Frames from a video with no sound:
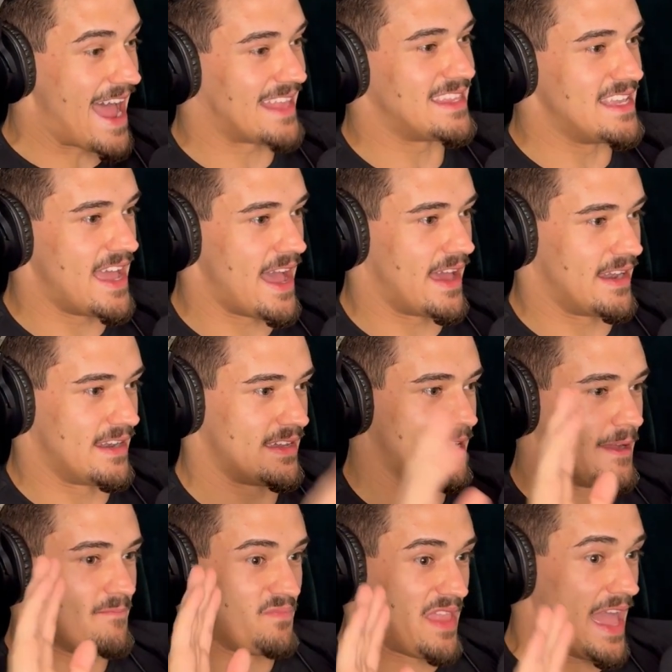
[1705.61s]
at the end,
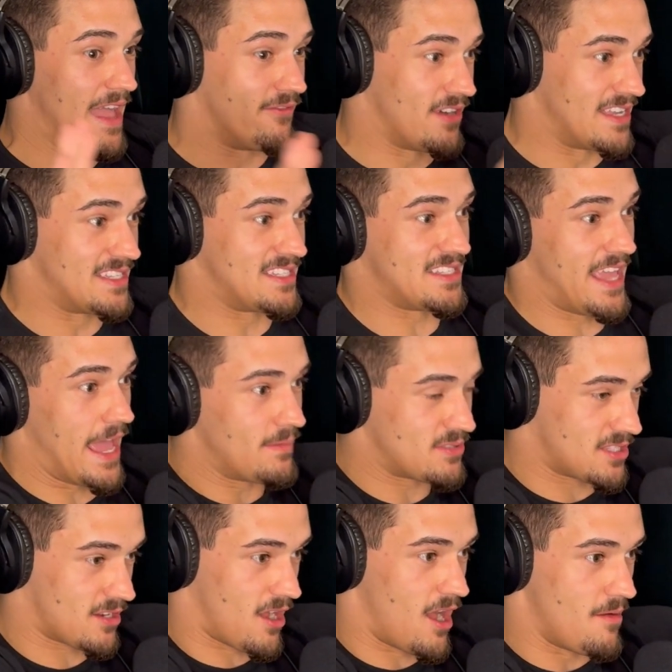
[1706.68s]
Ava escapes
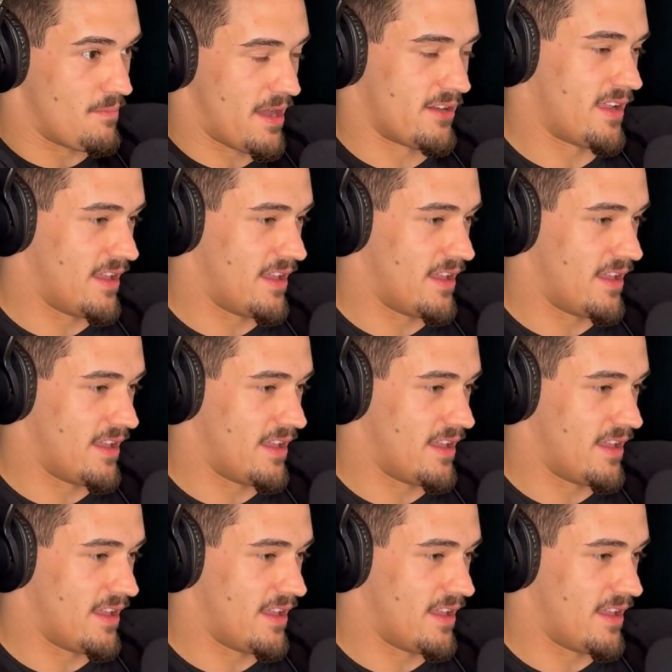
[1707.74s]
the compound.